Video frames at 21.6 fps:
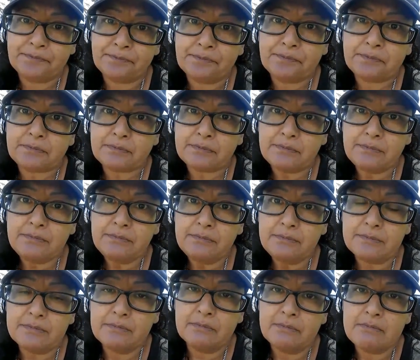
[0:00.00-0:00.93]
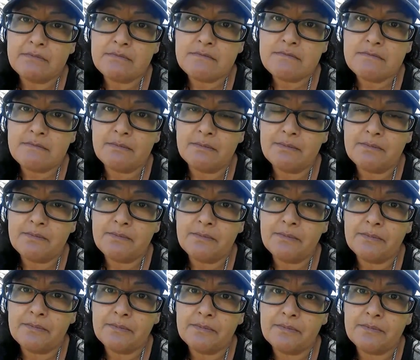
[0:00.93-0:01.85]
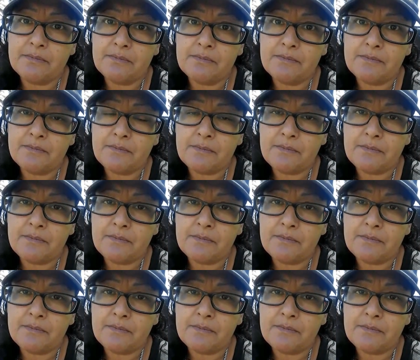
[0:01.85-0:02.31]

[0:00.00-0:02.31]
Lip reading: Nothing is said.